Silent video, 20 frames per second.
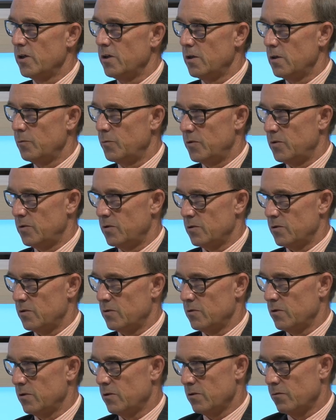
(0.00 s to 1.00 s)
inhibitors,
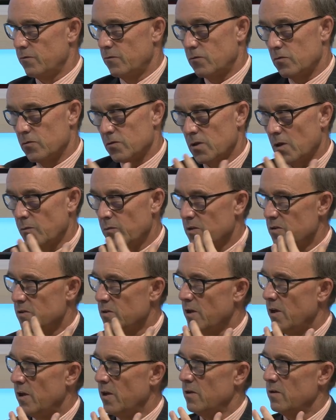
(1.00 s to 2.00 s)
so that if to some
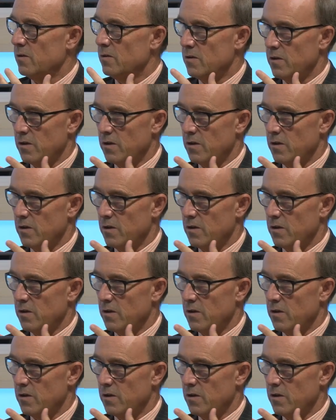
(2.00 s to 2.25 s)
extent